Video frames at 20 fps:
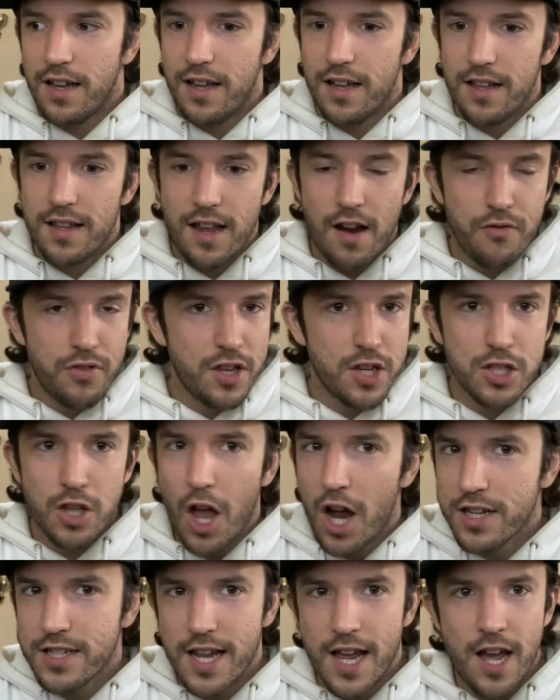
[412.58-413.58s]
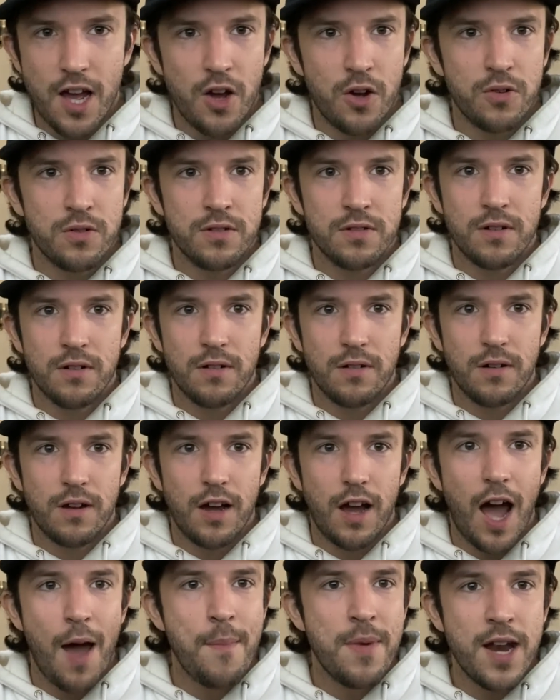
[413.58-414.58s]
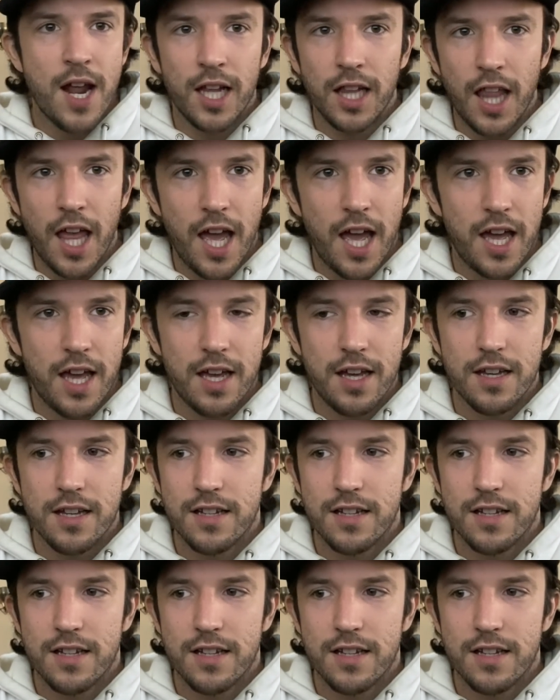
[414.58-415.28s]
Everything's locked down. I'm in LA.